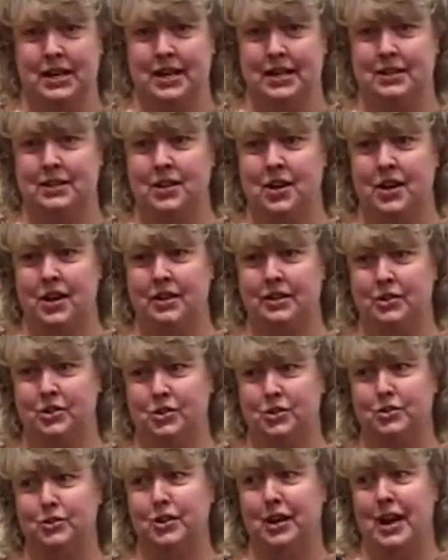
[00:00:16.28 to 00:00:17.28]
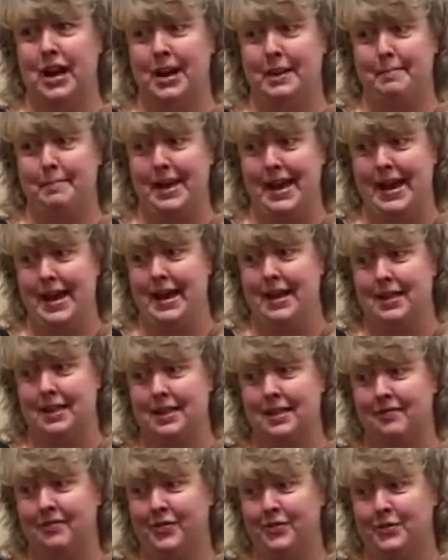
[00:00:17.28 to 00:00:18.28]
I taught junior high math
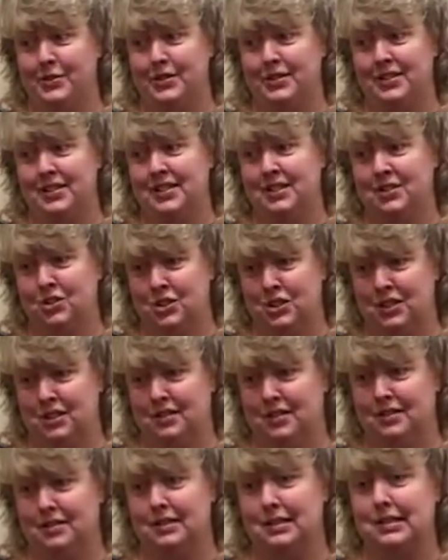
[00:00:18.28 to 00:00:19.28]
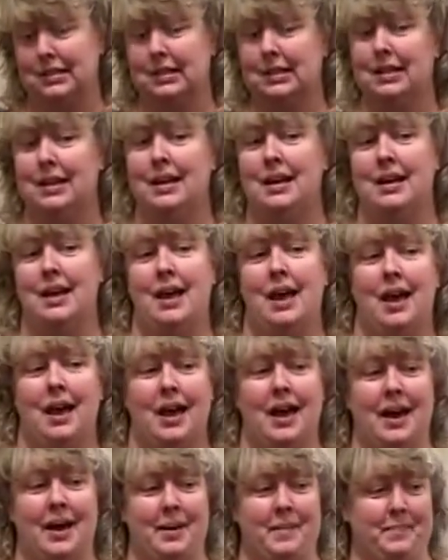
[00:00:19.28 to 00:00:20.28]
for six years.
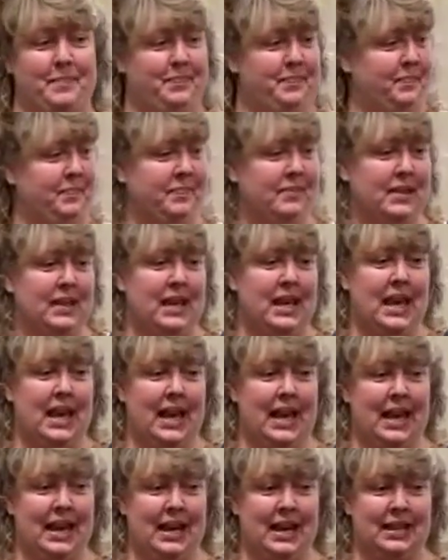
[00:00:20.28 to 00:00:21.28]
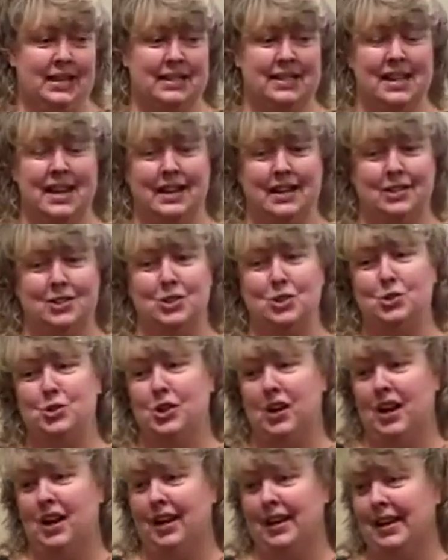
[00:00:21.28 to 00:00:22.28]
Um, and I decided
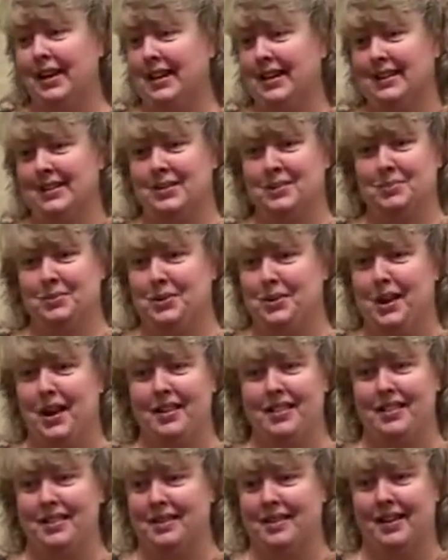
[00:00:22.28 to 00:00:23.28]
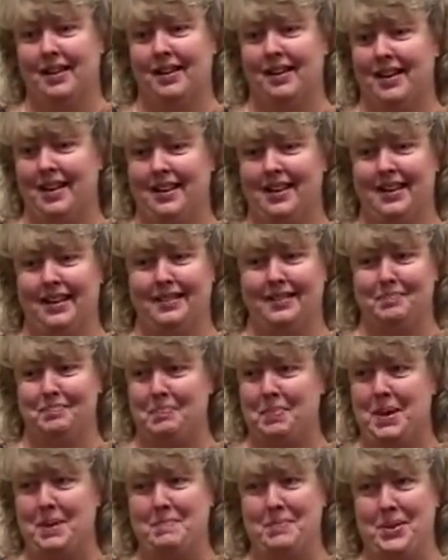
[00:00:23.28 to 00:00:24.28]
junior high kids were not the kind of
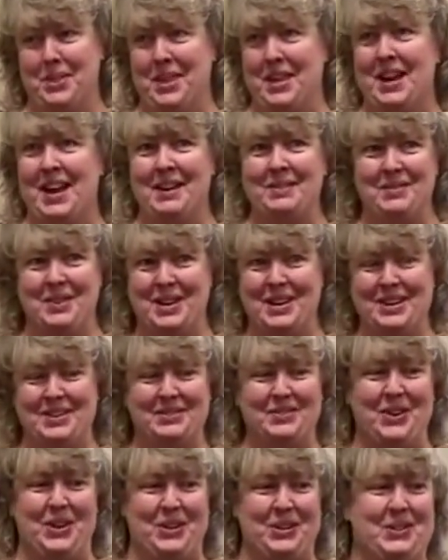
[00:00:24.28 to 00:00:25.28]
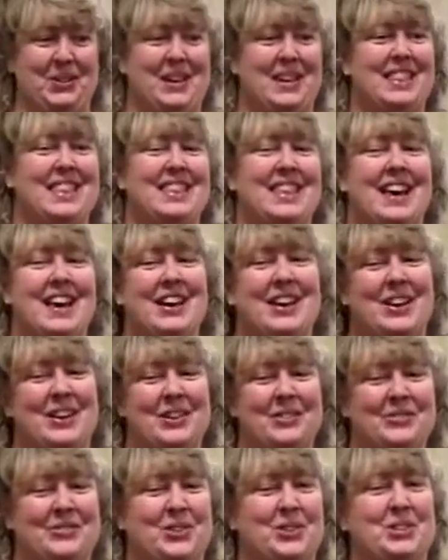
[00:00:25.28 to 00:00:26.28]
people that I wanted to work with on
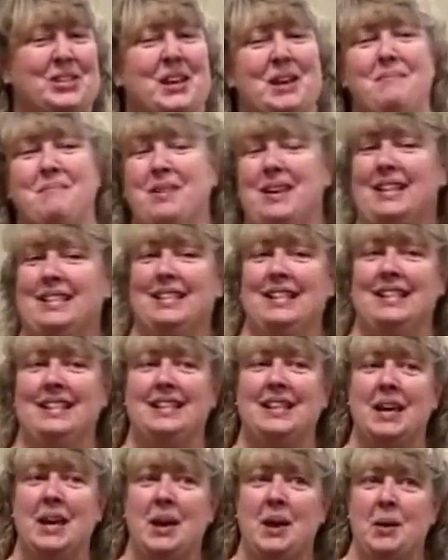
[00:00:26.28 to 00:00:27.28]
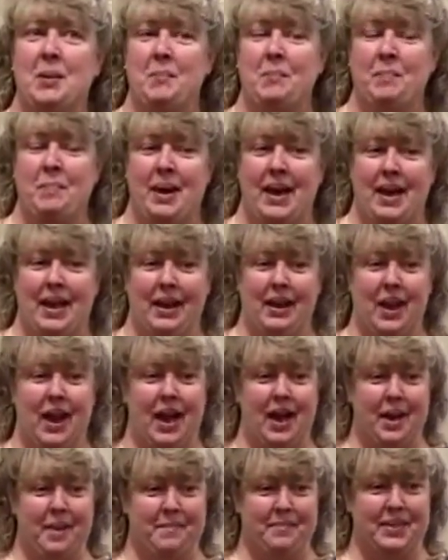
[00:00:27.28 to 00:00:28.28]
a full time basis. But
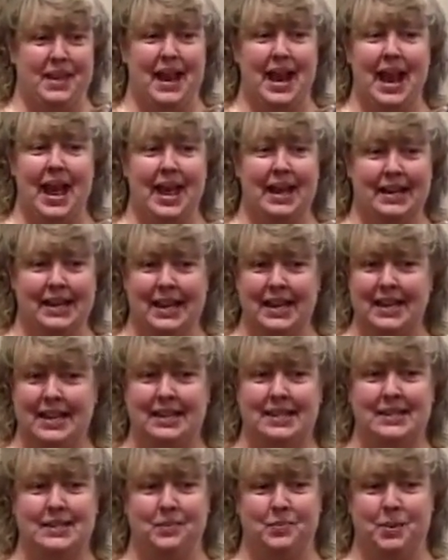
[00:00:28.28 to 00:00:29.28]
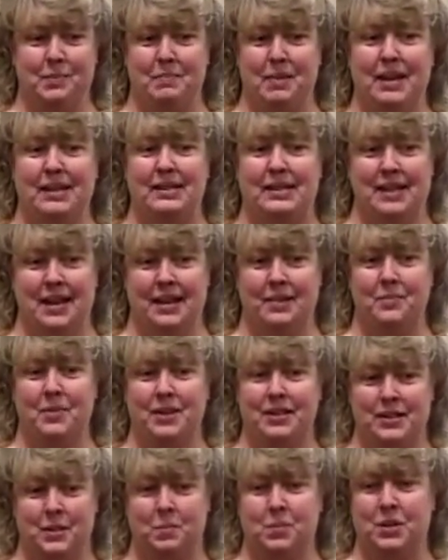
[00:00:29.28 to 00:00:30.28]
um, then I had kids, and when my son
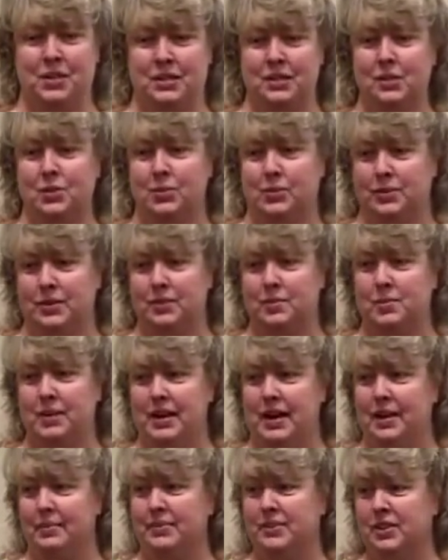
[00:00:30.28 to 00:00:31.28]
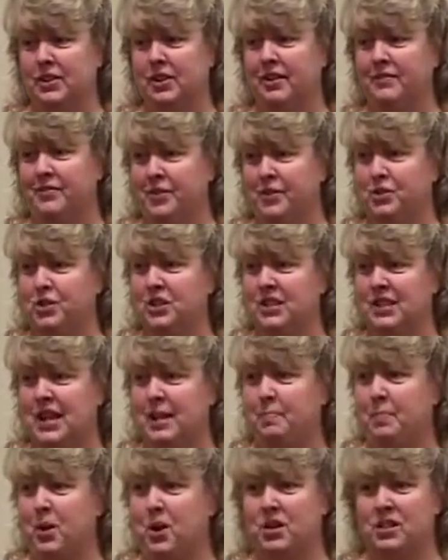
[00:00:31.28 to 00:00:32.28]
went to preschool, is when I was looking for just
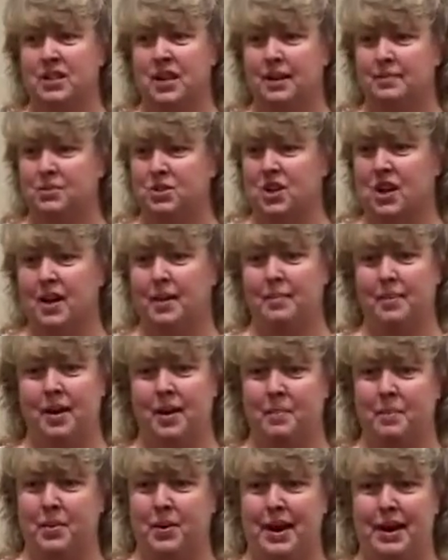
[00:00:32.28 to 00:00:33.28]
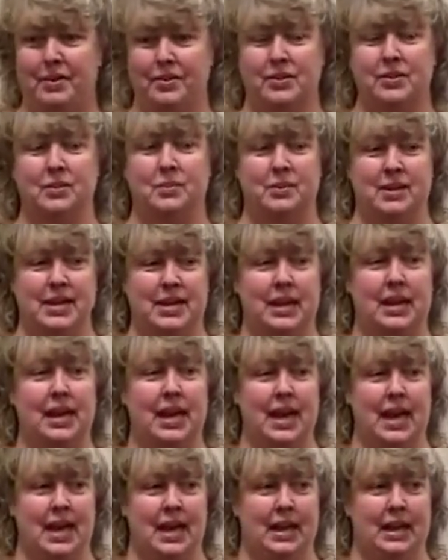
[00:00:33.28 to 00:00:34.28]
that part time job, a couple hours a week,
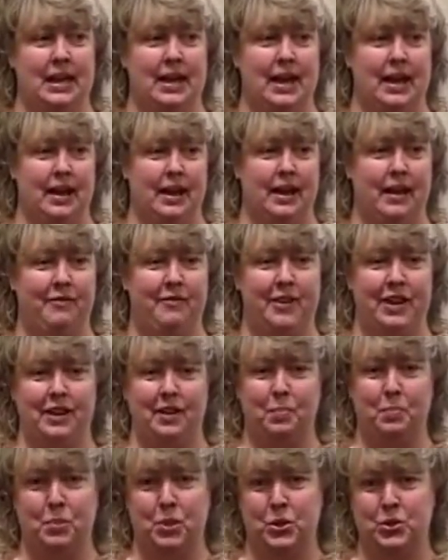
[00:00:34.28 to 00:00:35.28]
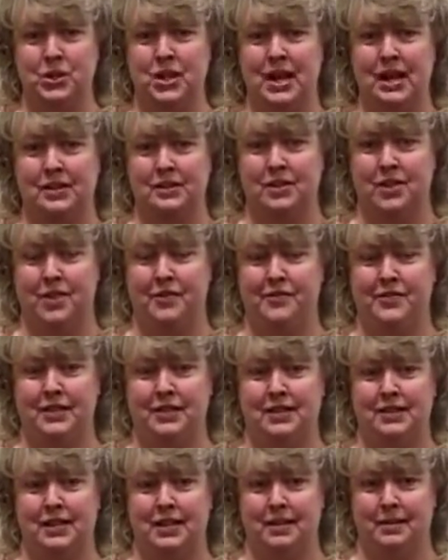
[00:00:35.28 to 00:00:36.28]
and uh, I found a pro tax
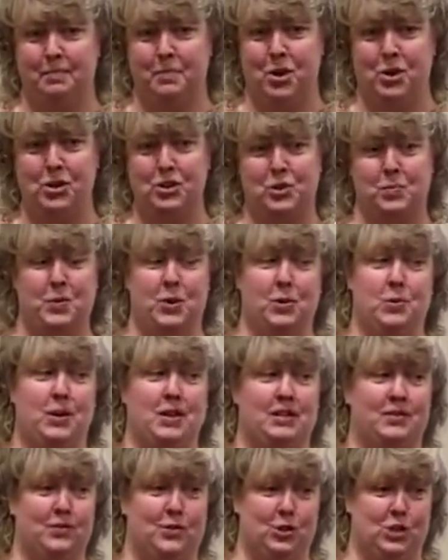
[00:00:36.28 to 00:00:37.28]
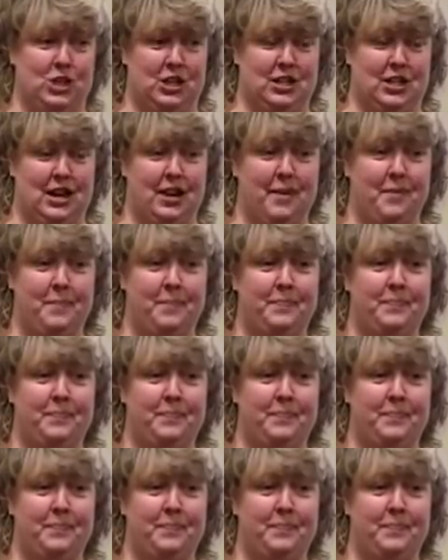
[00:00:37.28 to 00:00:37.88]
office in Martinsburg, West Virginia.